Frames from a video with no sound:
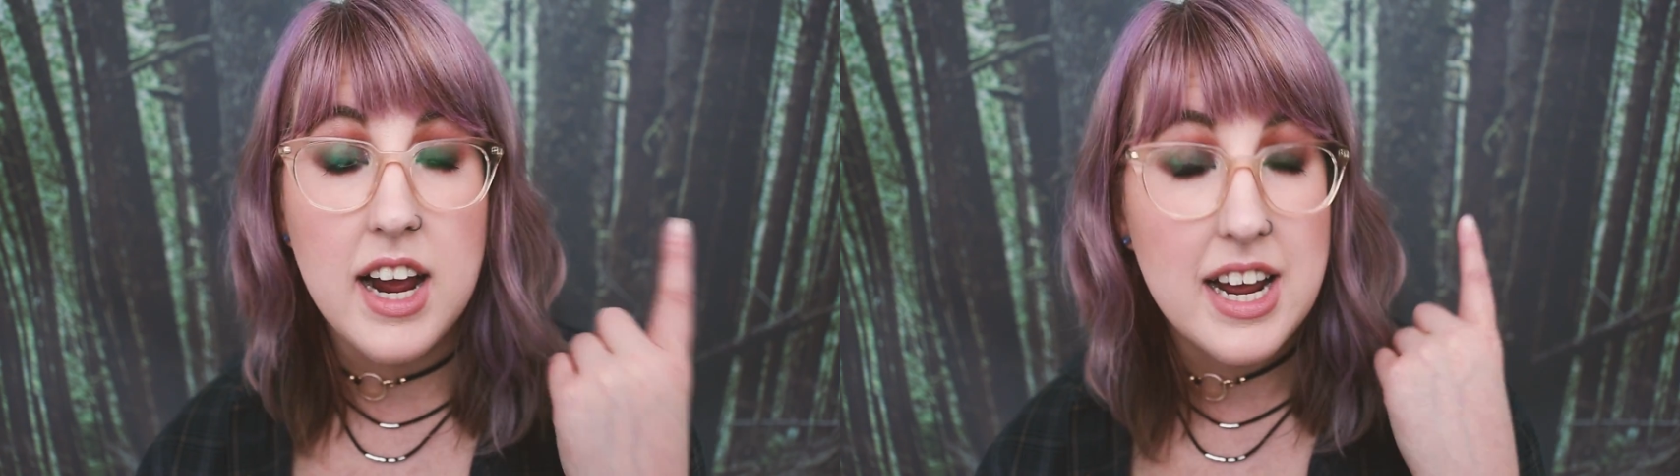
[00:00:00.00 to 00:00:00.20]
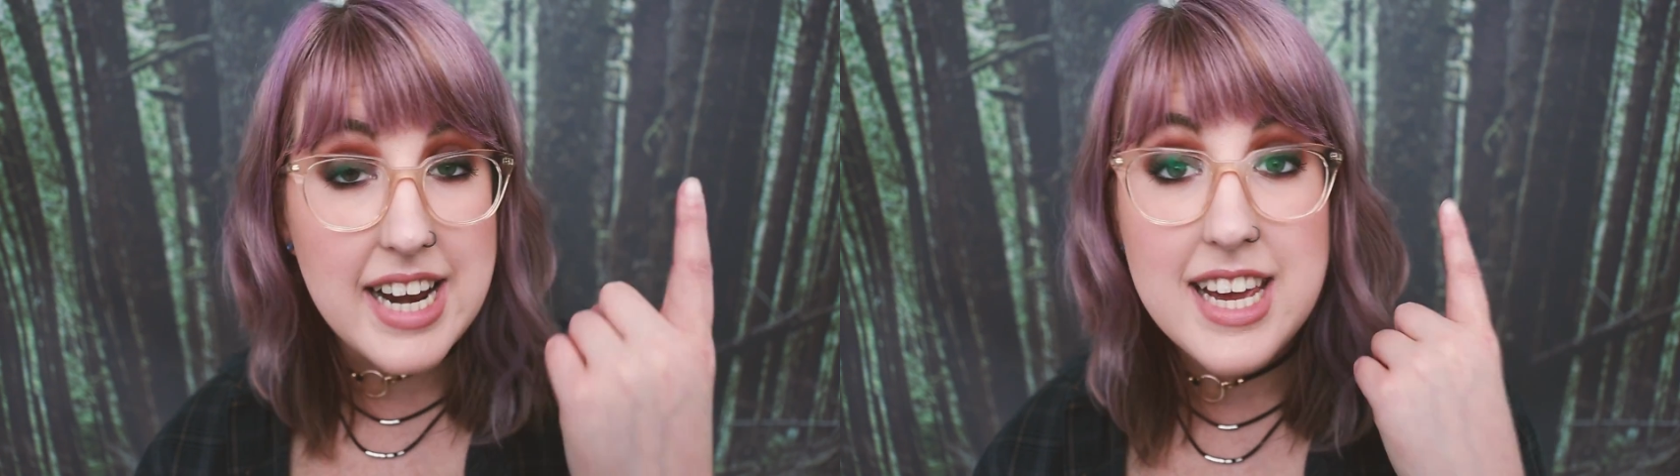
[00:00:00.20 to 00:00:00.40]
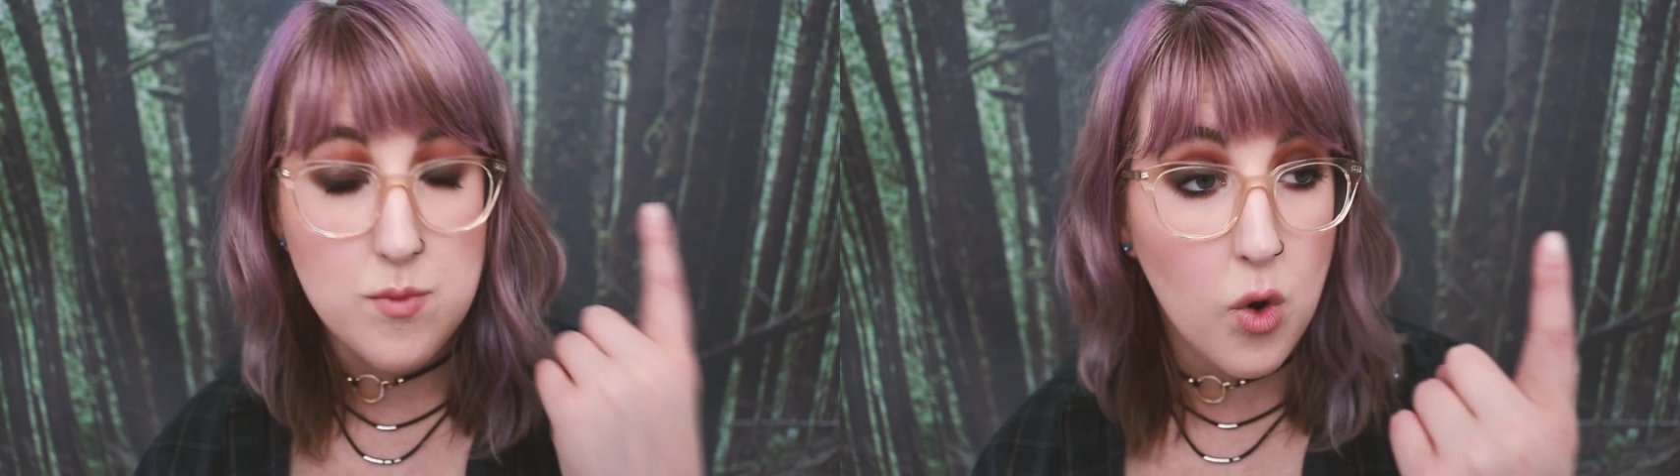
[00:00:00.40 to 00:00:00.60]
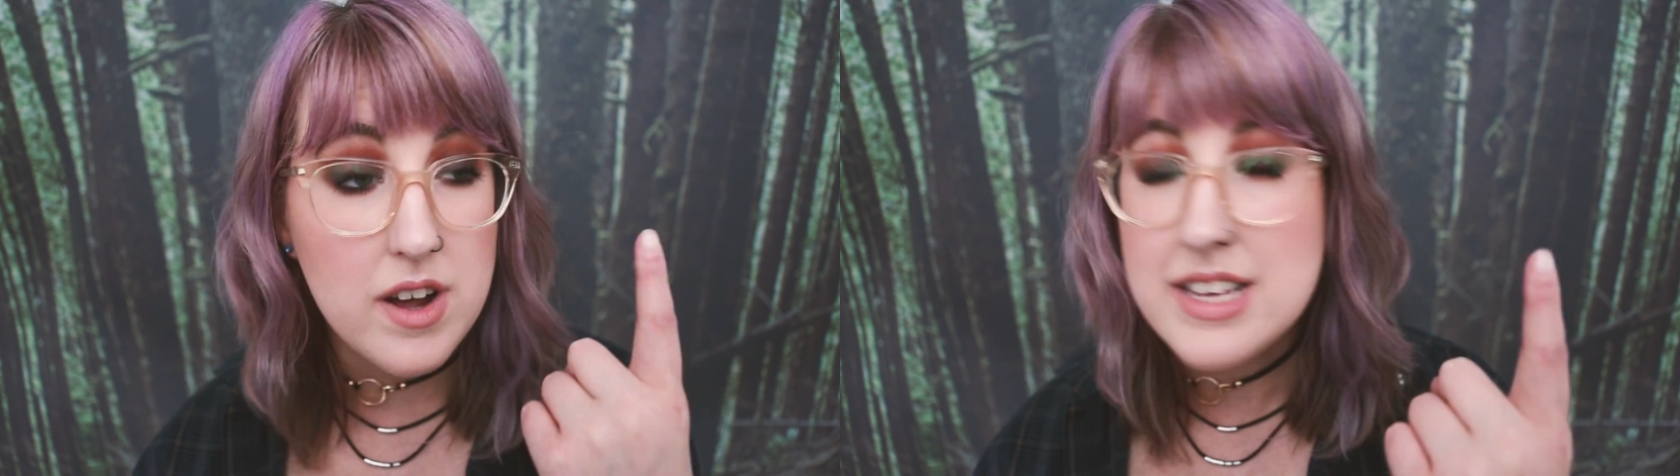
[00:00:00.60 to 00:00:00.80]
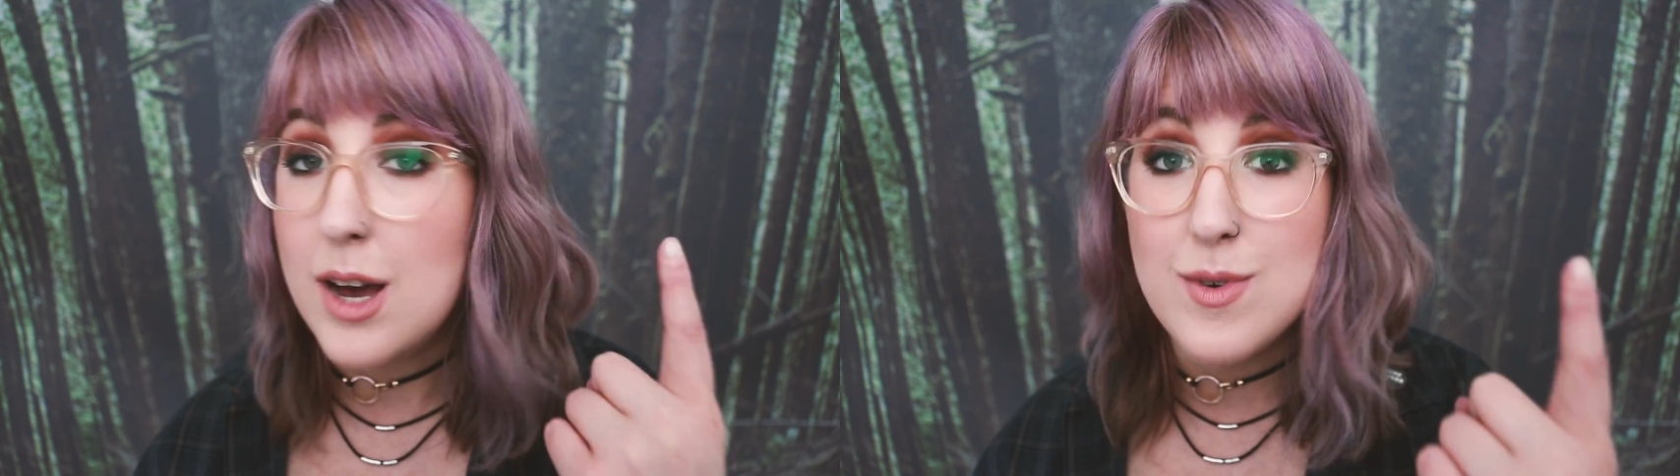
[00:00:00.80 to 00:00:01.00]
I got Naked
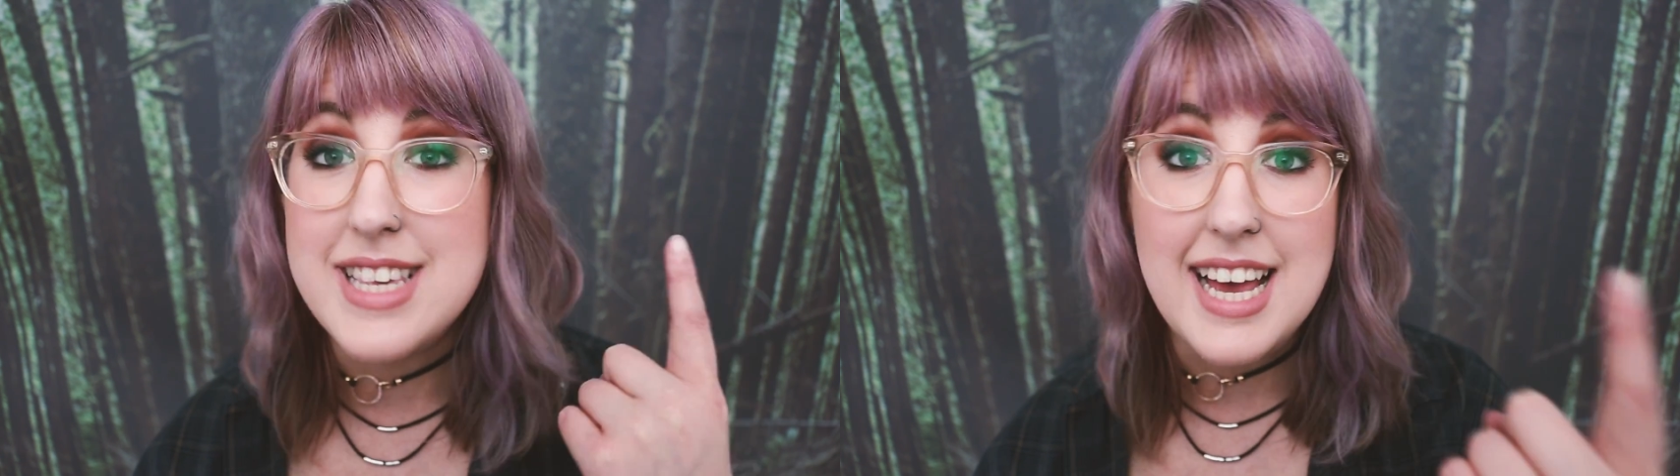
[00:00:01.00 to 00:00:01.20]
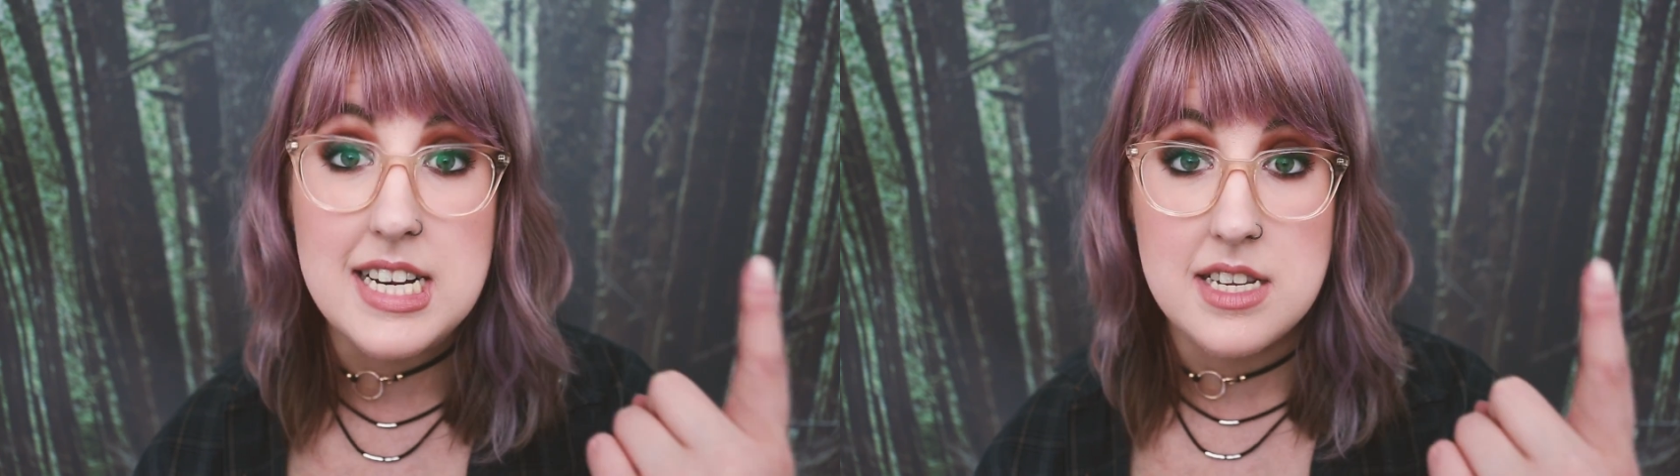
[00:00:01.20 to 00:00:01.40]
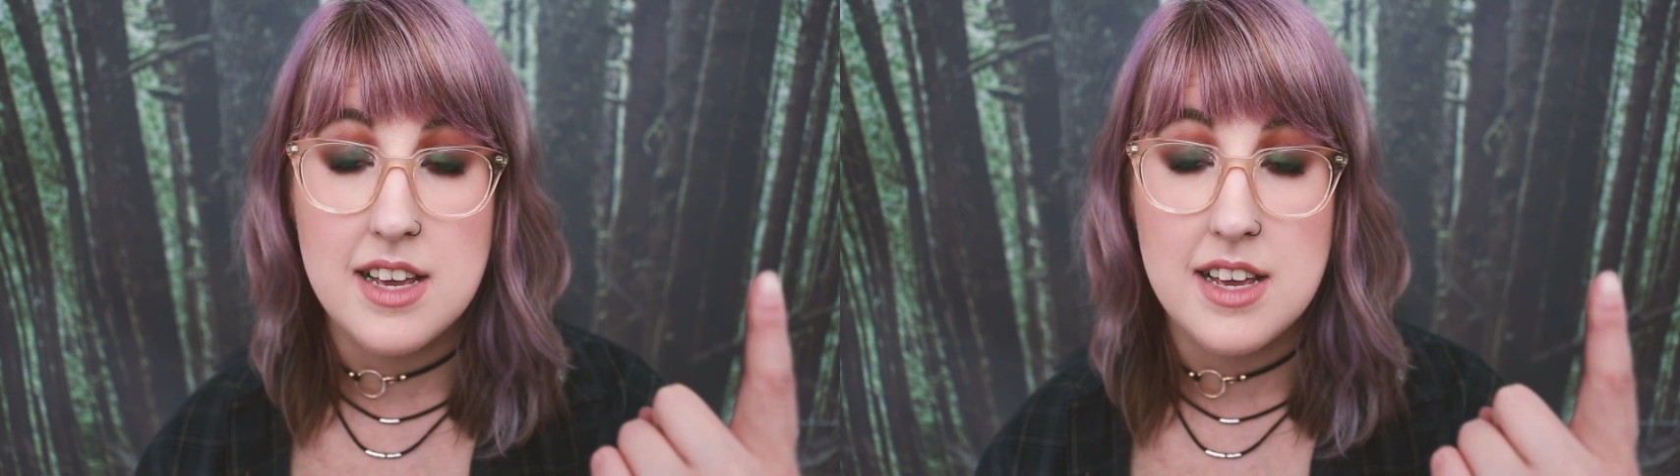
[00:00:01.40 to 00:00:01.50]
One and that was it.